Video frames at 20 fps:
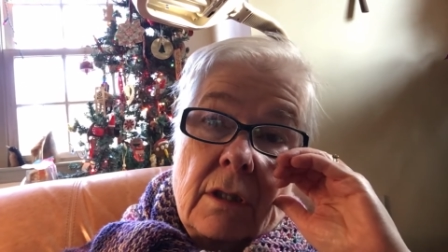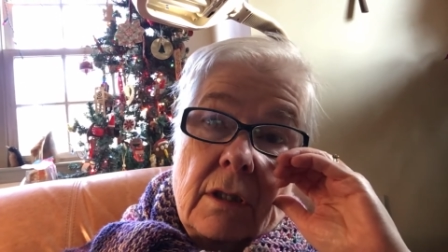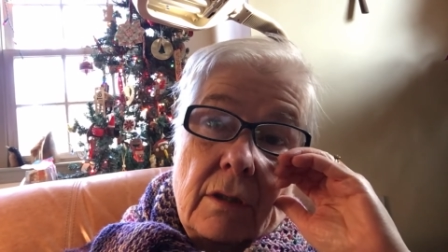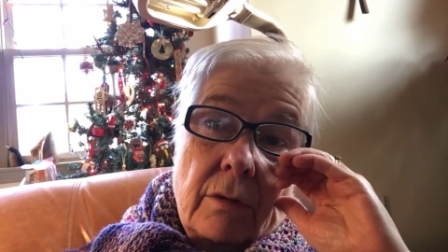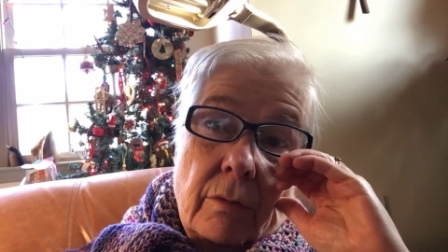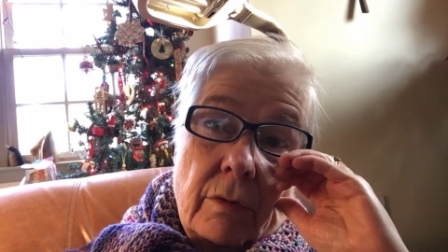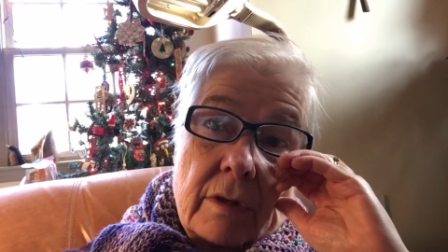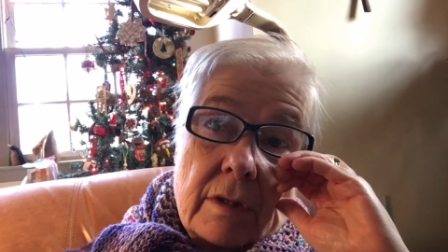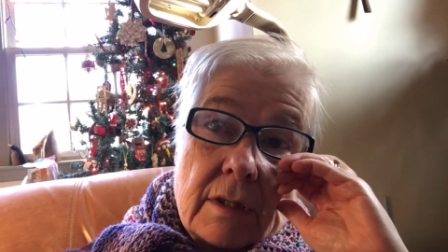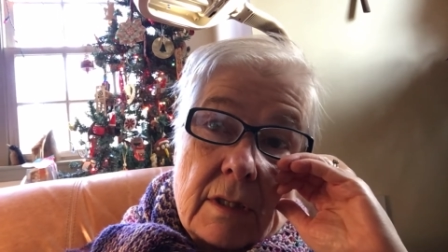
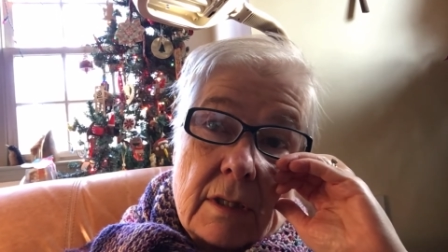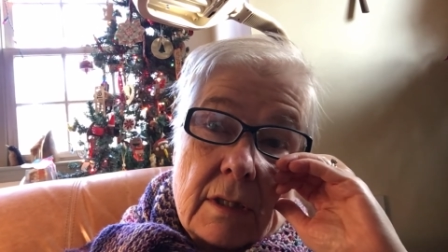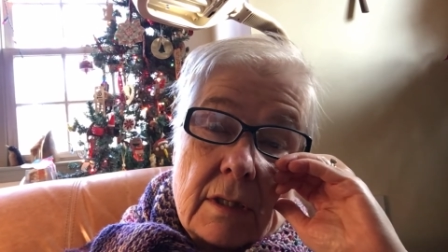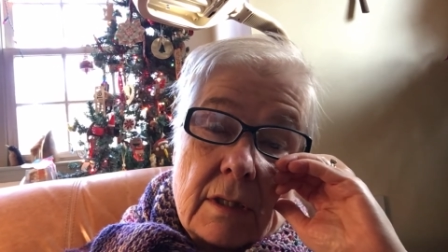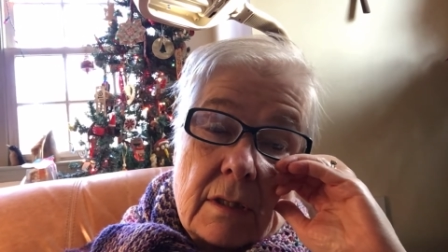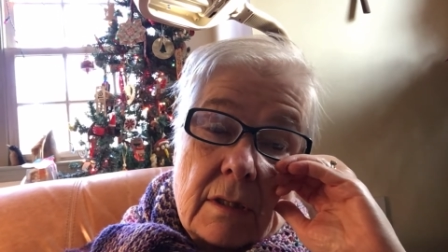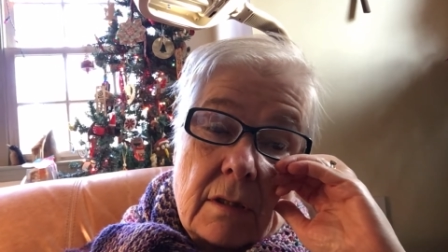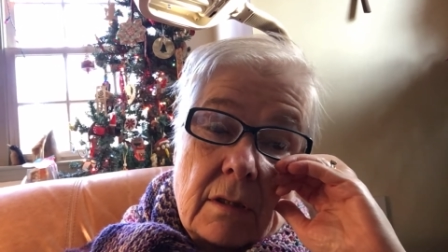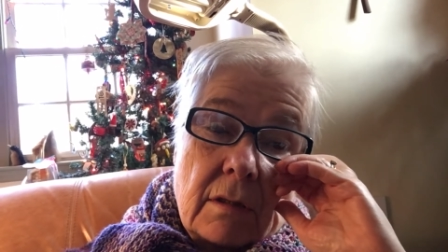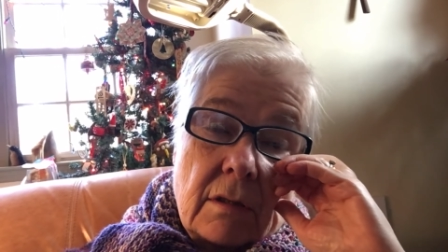It
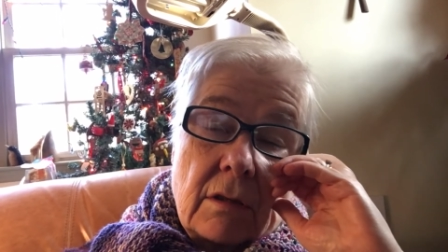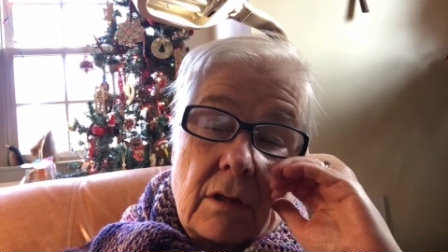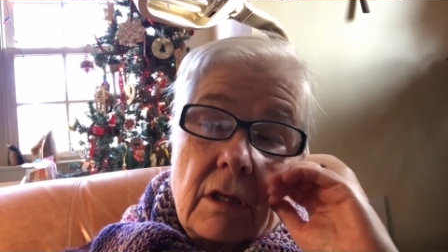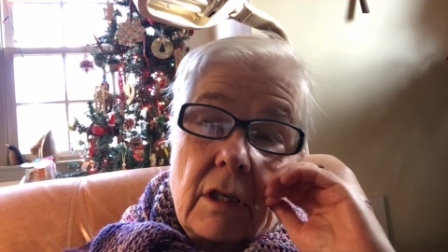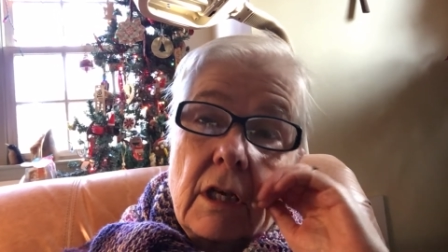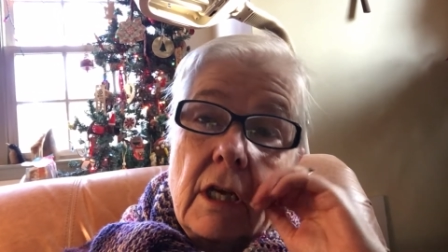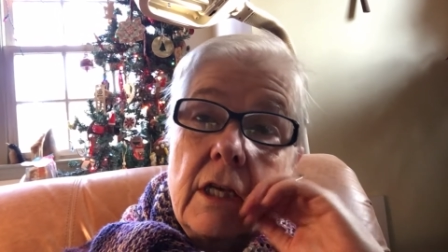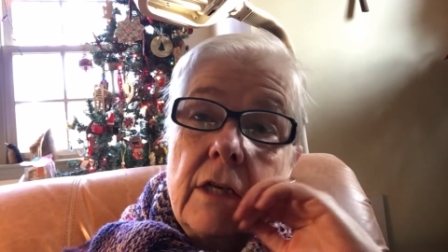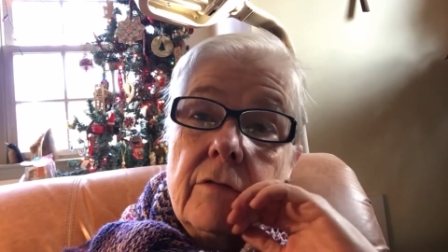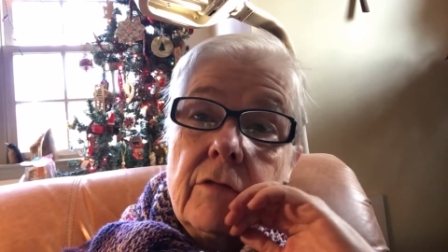was
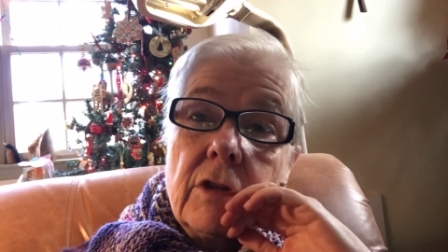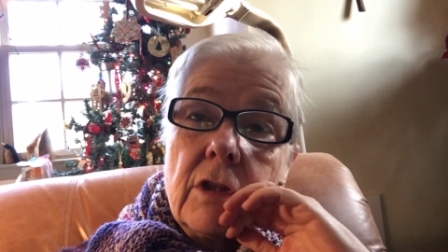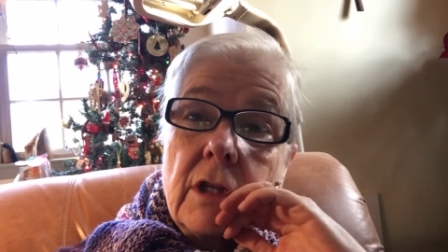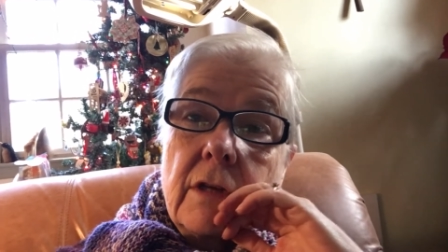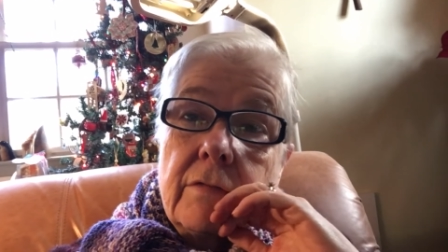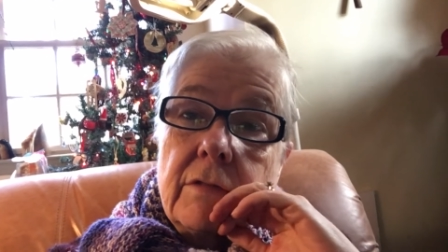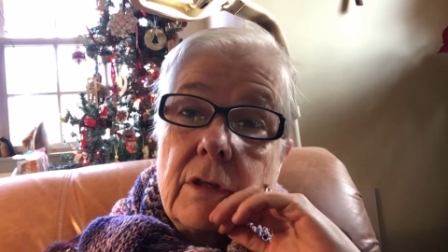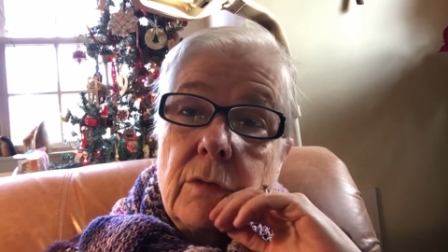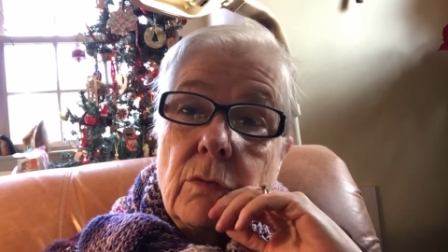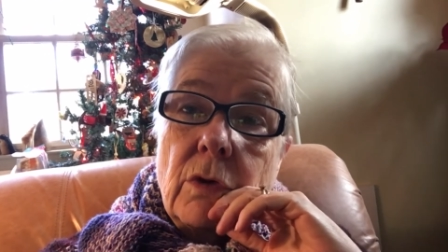kind of a
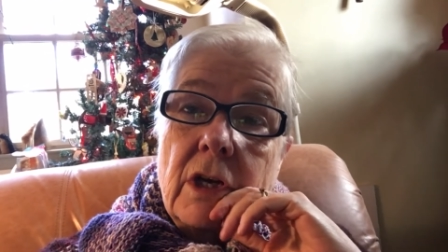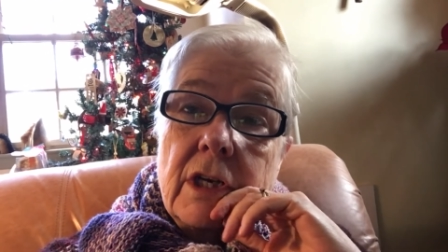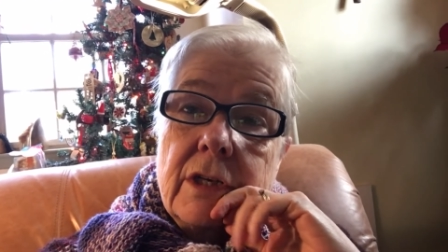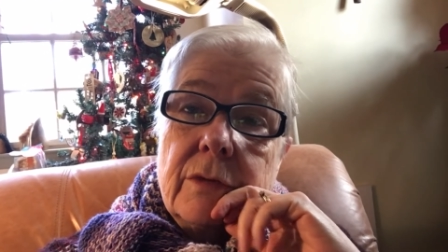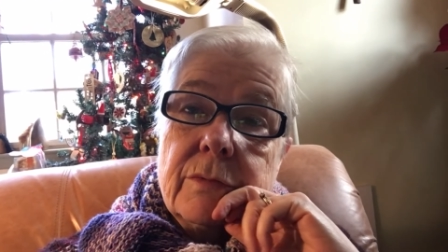lovely walk.